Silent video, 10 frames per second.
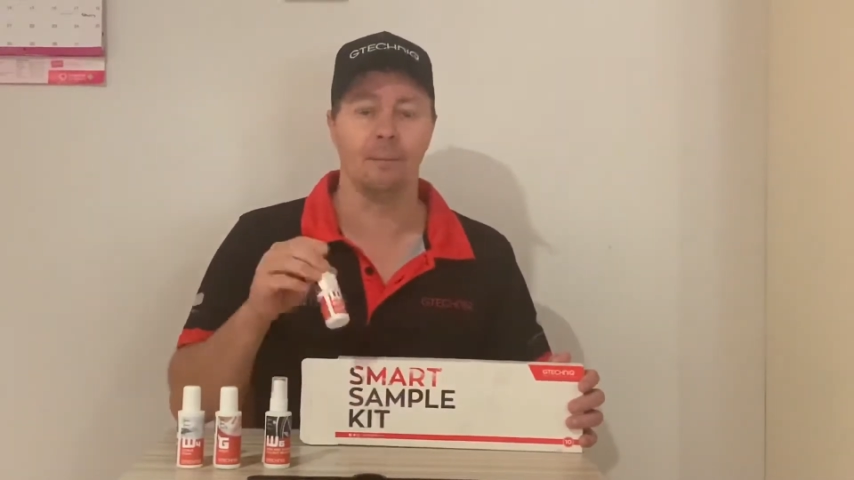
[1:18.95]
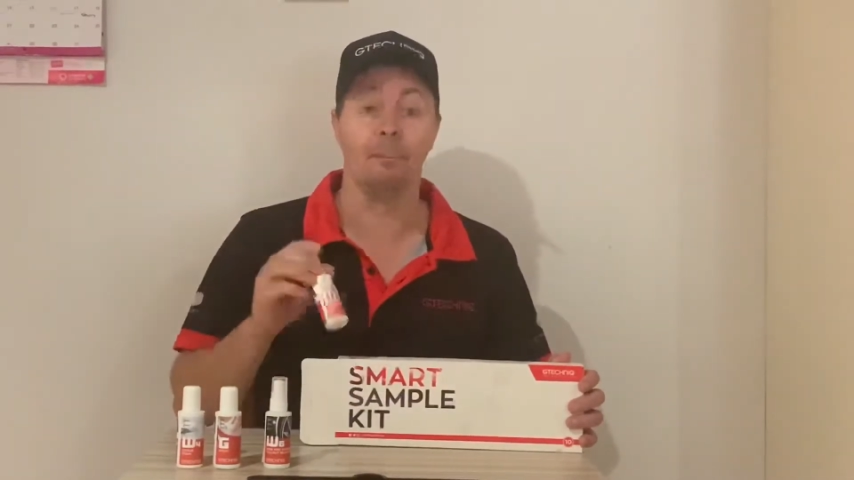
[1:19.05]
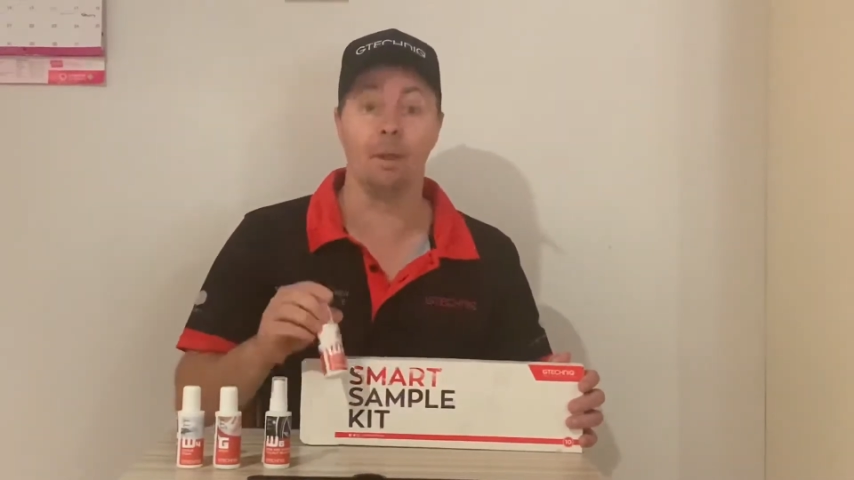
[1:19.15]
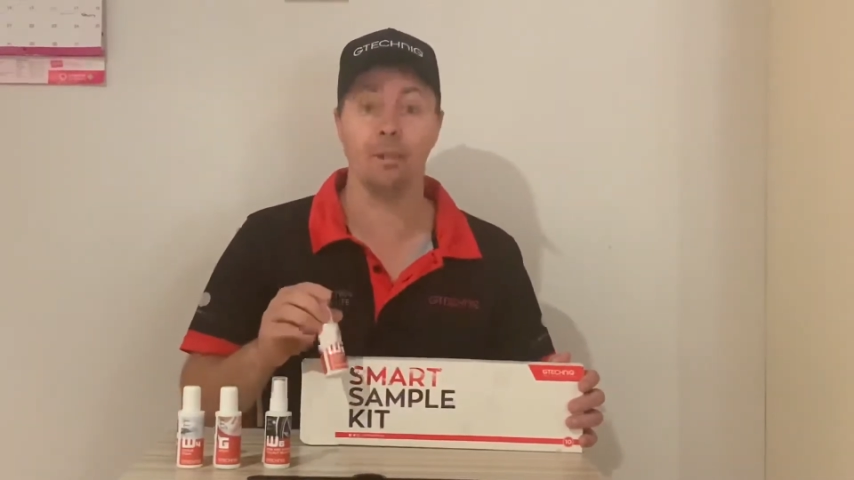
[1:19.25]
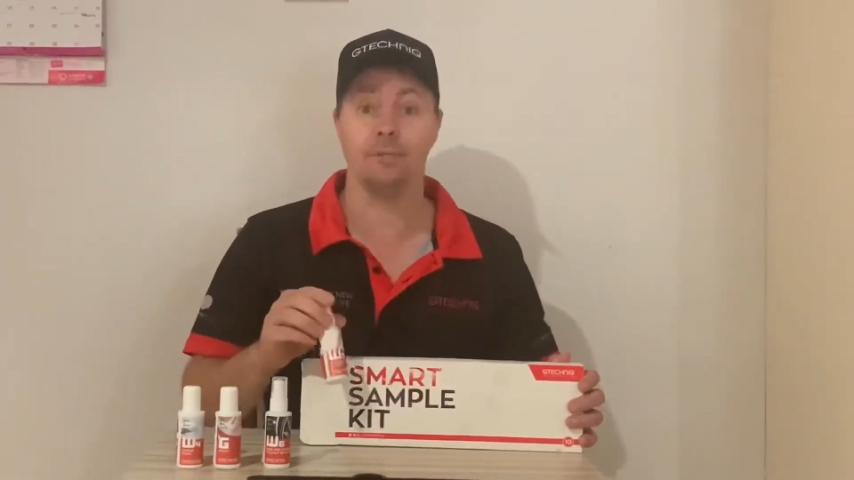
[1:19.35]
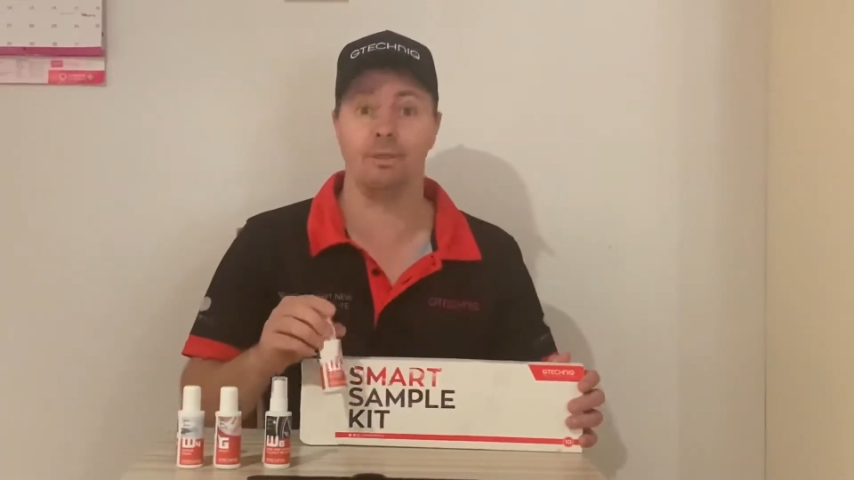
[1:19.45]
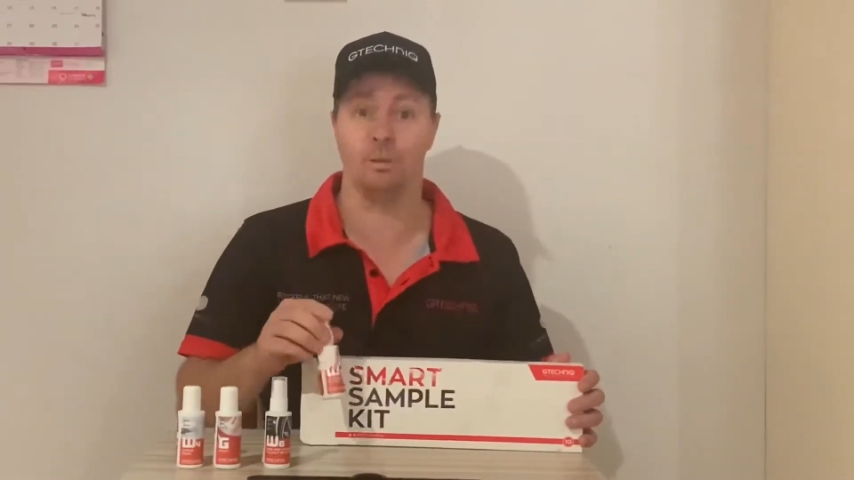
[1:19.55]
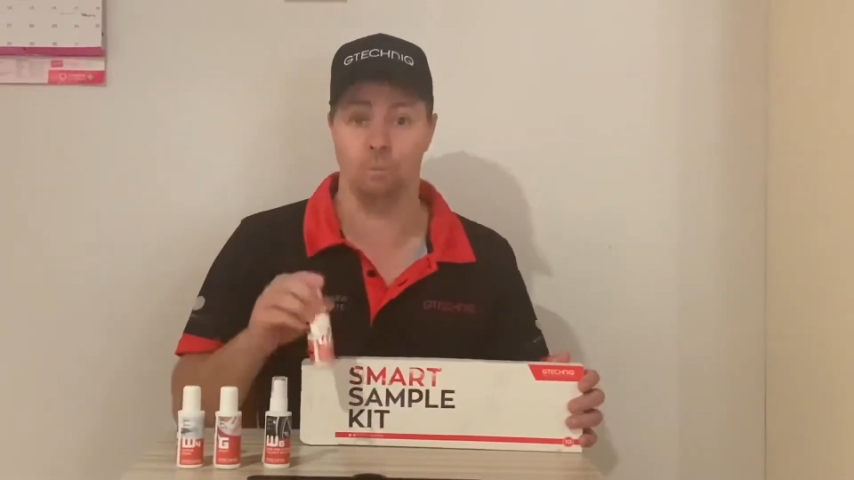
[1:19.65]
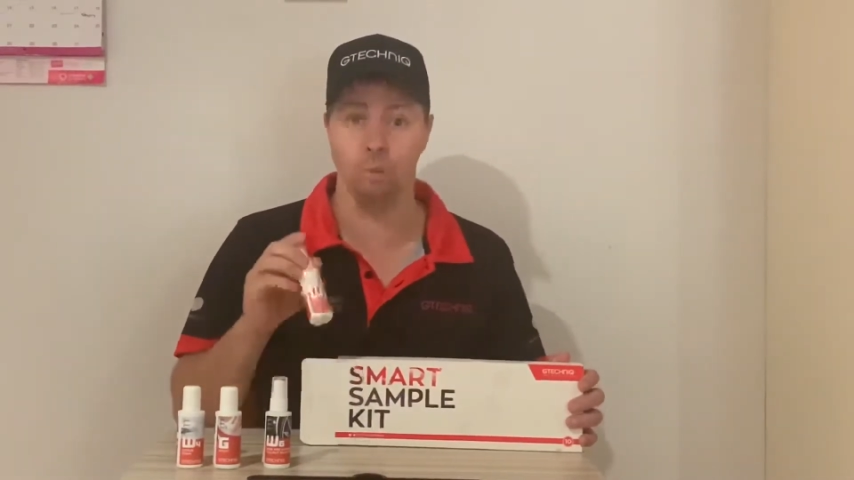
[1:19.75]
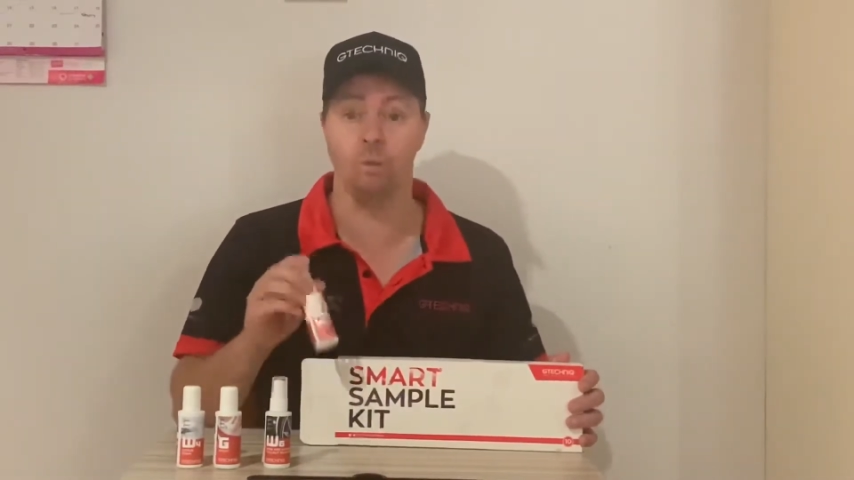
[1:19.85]
Most of
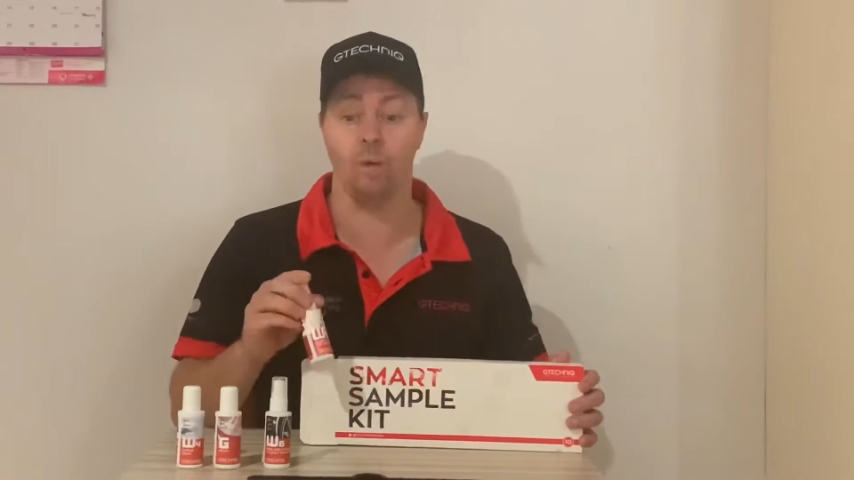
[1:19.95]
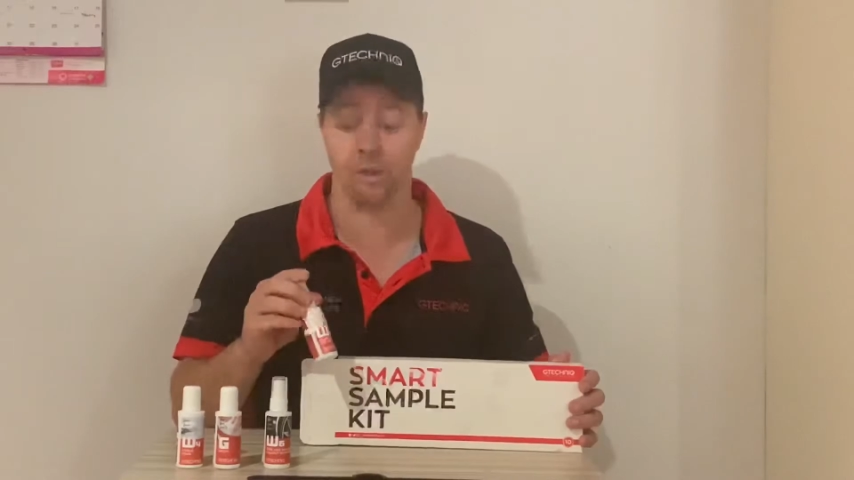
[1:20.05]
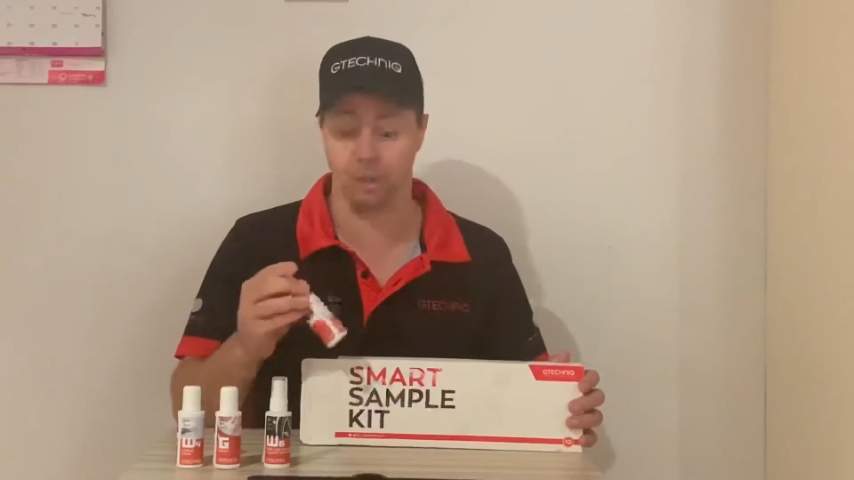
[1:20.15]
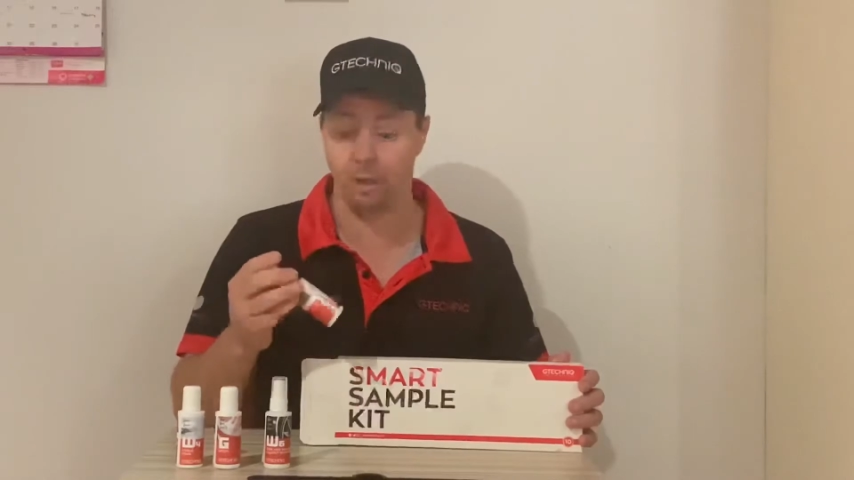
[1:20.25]
it will wash